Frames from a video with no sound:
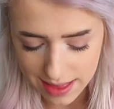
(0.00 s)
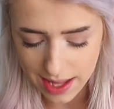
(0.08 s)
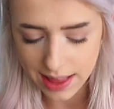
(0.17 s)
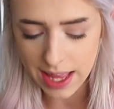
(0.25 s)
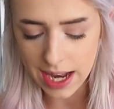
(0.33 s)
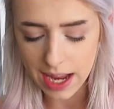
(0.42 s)

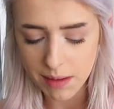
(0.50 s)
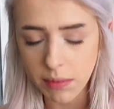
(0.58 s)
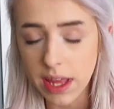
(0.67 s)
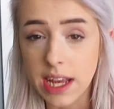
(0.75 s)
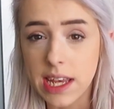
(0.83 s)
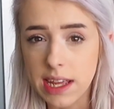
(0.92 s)
think that I'm
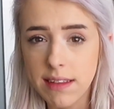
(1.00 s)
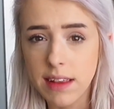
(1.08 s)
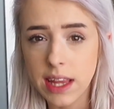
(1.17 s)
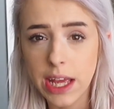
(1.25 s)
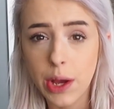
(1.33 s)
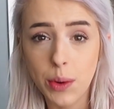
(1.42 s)
like
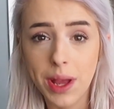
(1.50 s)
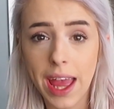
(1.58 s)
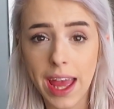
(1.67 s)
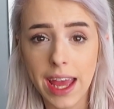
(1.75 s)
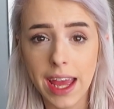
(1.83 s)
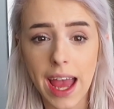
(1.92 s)
decently
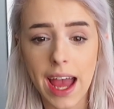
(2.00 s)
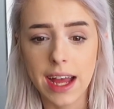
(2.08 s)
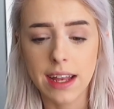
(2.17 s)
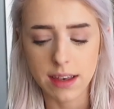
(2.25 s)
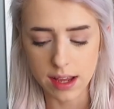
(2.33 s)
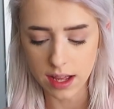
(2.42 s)
okay
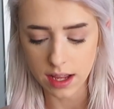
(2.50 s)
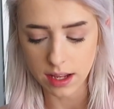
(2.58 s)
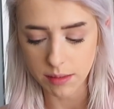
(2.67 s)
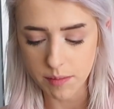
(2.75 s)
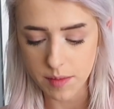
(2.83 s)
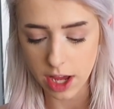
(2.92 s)
at
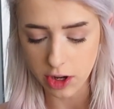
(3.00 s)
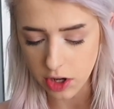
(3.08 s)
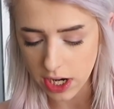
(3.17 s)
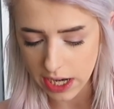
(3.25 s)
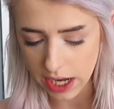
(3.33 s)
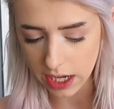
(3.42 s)

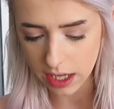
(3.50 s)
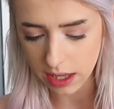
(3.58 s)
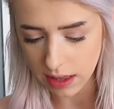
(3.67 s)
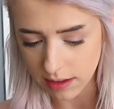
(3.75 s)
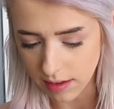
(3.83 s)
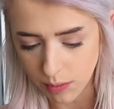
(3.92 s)
decorating.
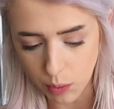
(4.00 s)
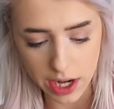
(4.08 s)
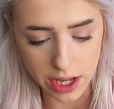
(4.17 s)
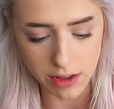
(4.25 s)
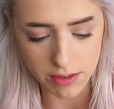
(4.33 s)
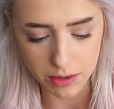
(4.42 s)
This is what I
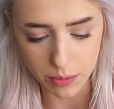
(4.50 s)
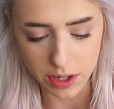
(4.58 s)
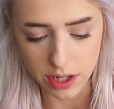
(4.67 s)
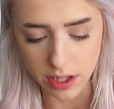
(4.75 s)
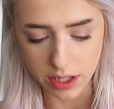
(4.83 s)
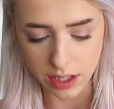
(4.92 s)
used to want
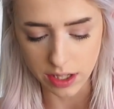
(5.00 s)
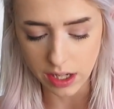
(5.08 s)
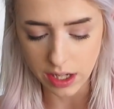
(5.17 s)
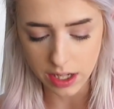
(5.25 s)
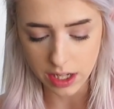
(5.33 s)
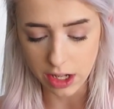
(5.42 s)
to
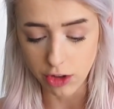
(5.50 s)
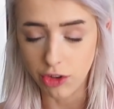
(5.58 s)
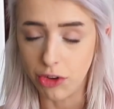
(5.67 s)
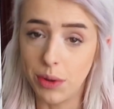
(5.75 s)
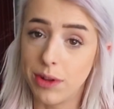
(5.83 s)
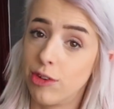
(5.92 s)

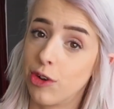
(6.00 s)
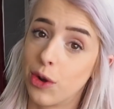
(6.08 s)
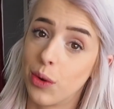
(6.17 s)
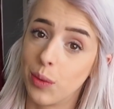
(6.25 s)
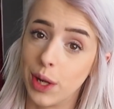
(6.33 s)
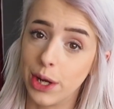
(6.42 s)
do as a
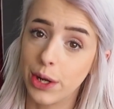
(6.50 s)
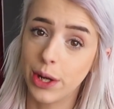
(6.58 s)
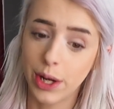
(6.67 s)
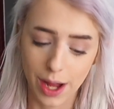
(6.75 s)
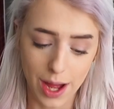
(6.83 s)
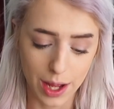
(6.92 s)
career.
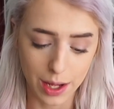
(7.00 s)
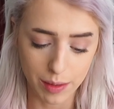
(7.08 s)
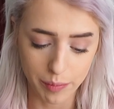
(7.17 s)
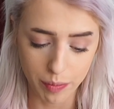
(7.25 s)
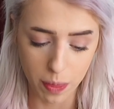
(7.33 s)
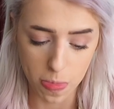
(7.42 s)

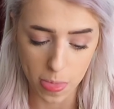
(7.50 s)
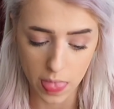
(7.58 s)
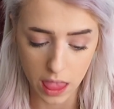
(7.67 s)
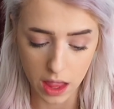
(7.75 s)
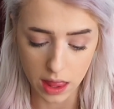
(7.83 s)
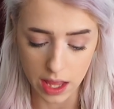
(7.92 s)

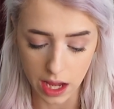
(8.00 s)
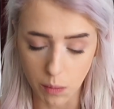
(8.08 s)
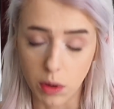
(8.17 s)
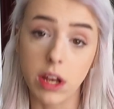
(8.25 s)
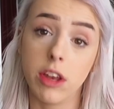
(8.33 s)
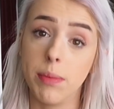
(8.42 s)
Like, I
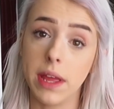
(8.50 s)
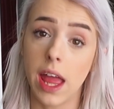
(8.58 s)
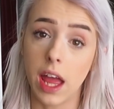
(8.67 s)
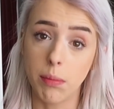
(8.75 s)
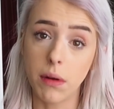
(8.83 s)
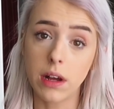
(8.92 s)
wanted to be
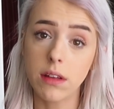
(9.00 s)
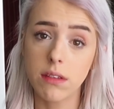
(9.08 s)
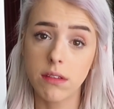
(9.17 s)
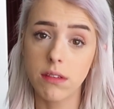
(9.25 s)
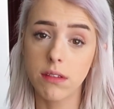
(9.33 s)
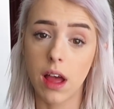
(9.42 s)
cake
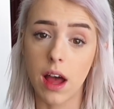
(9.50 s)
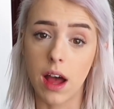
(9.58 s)
boss.